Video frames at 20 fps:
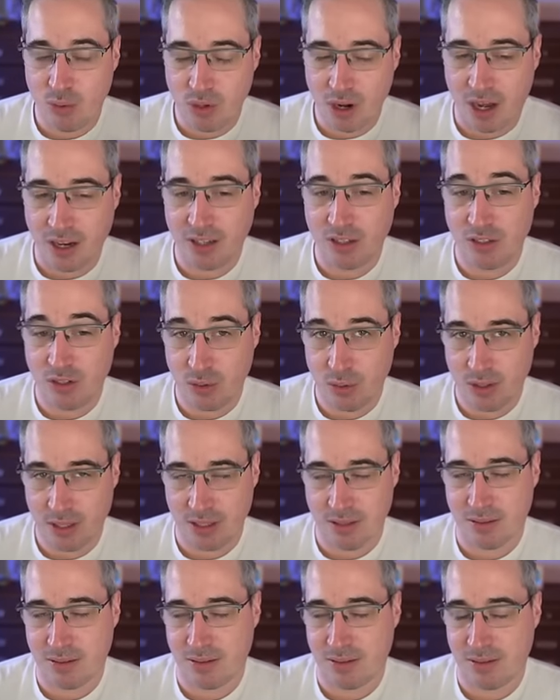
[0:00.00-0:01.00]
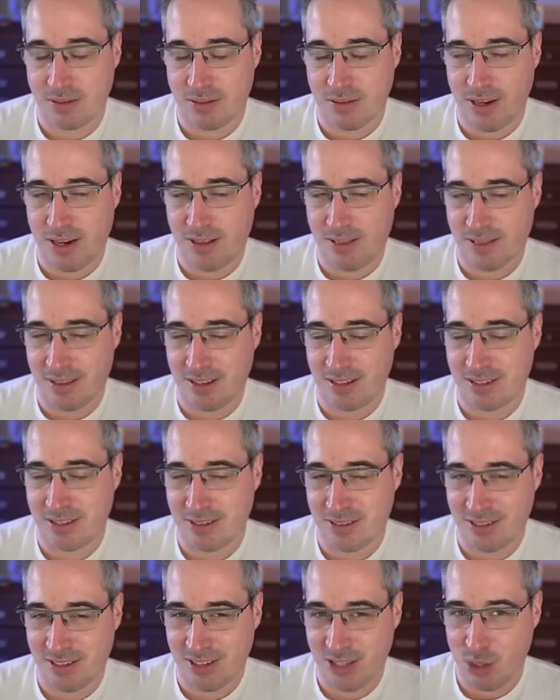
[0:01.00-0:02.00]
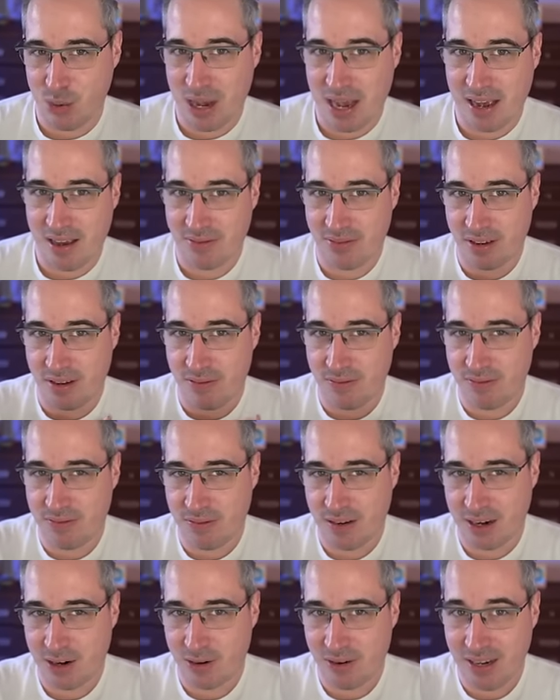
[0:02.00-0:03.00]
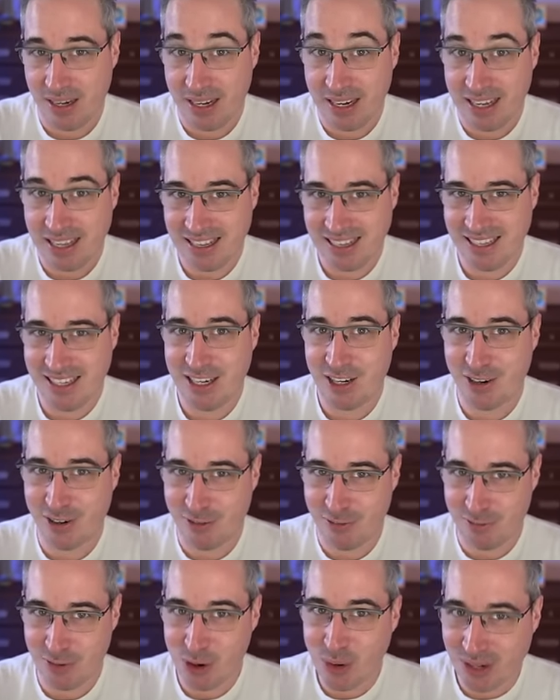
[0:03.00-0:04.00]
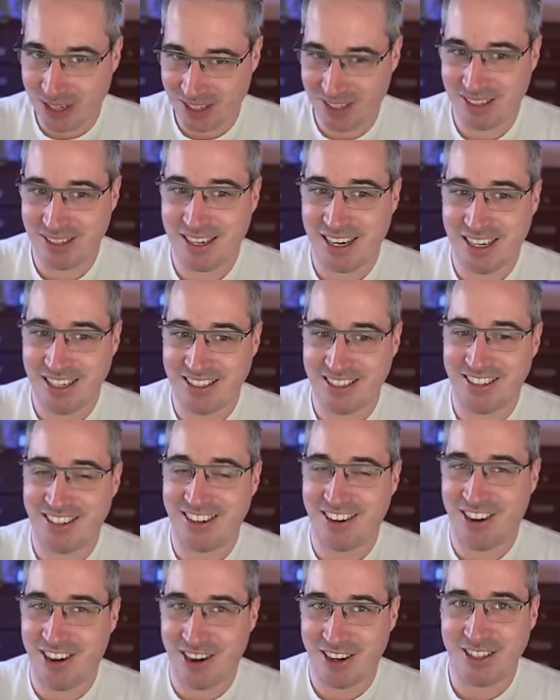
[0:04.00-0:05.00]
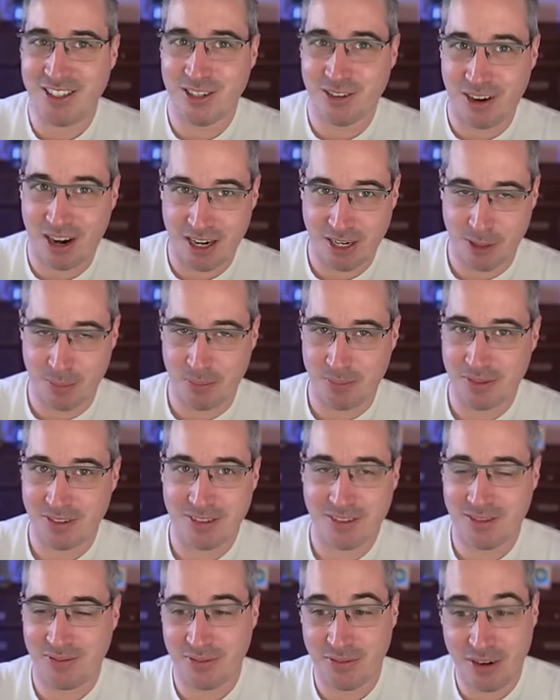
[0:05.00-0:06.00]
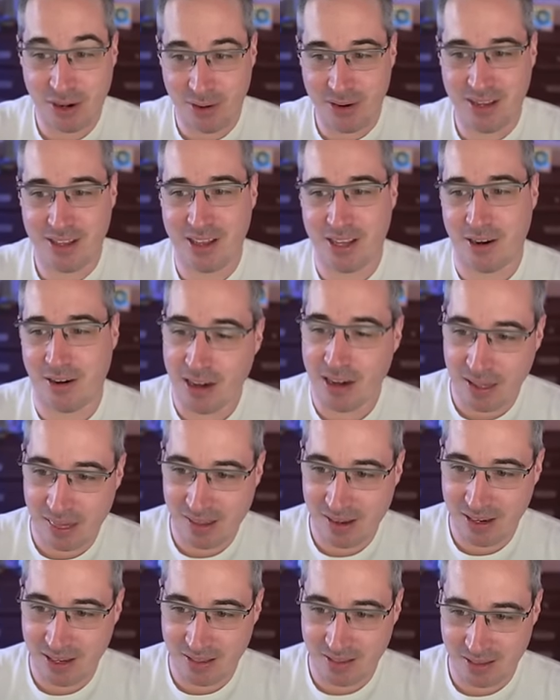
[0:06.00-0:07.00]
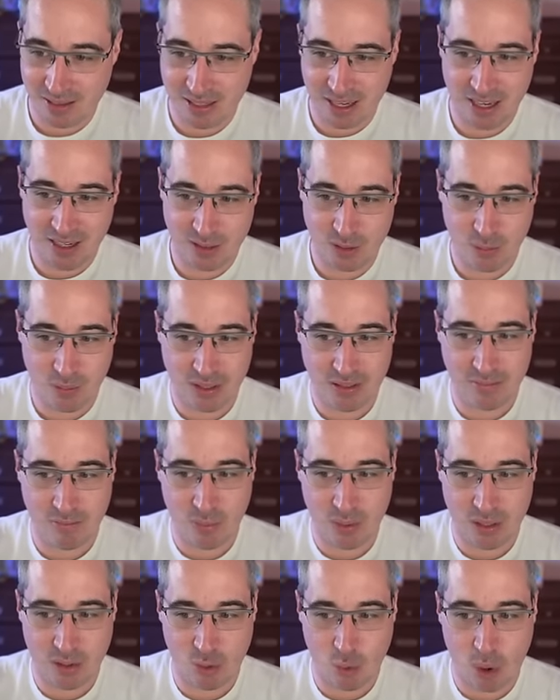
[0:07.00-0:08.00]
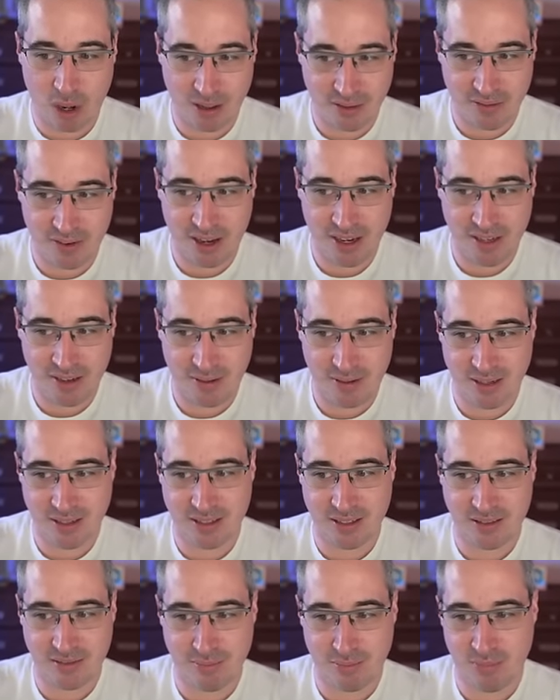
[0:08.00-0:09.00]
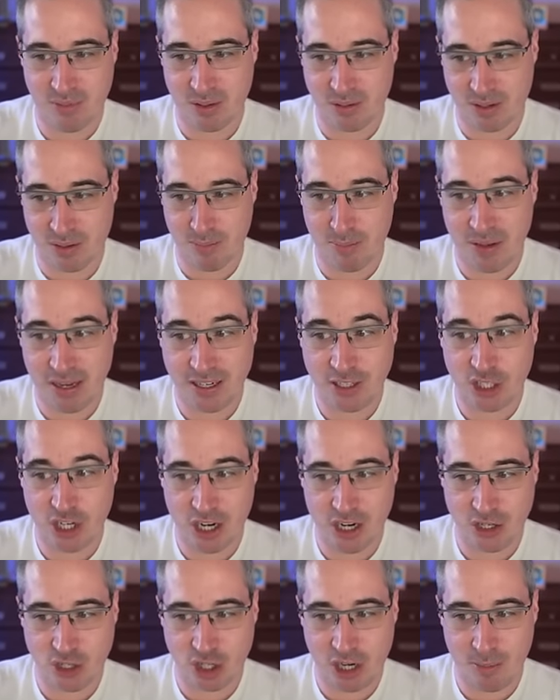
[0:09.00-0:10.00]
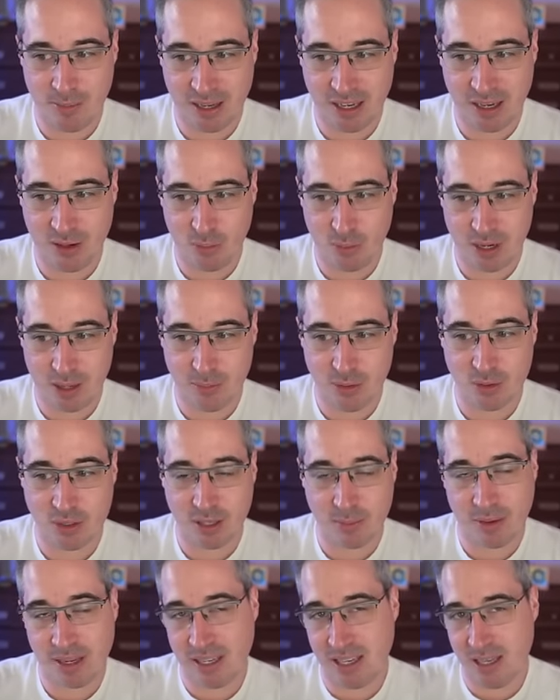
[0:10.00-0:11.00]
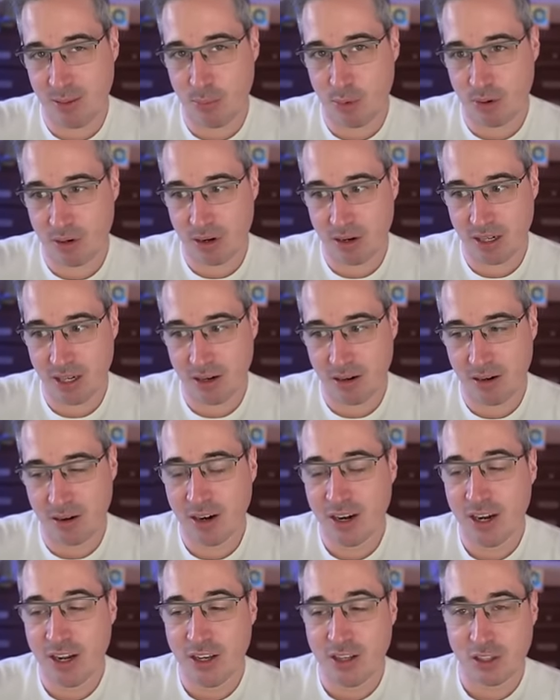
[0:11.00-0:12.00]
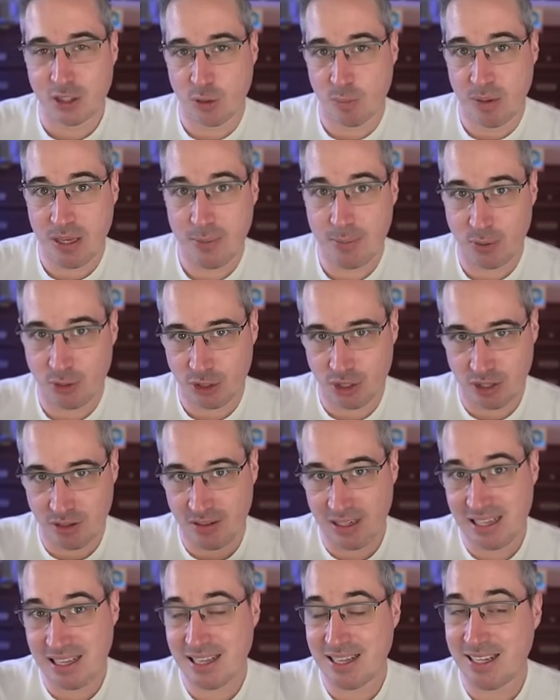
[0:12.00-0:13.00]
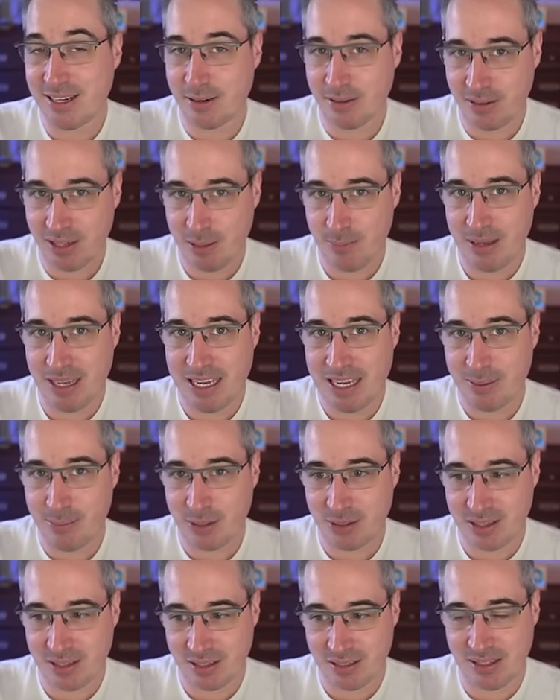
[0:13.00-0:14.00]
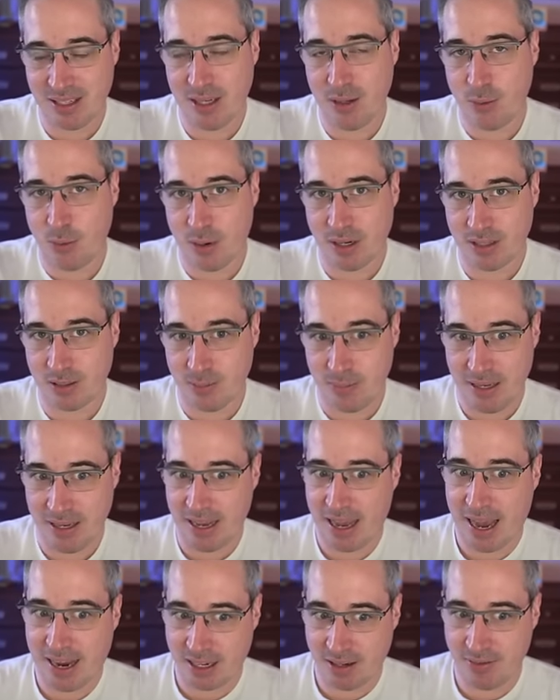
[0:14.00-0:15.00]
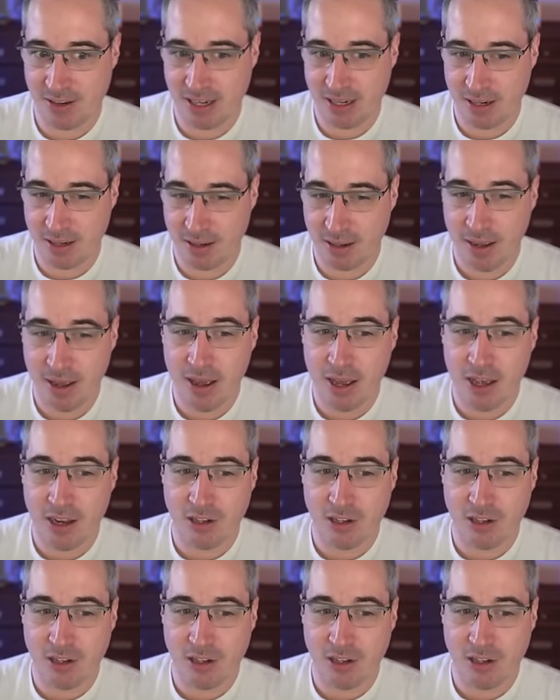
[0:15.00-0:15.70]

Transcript: Do not do this unless you have a very clear focus state on your items, very clear. And I think in this case, we qualify because there's a big change coming in when I'm using my keyboard on here. So people should clearly be able to see what's being activated.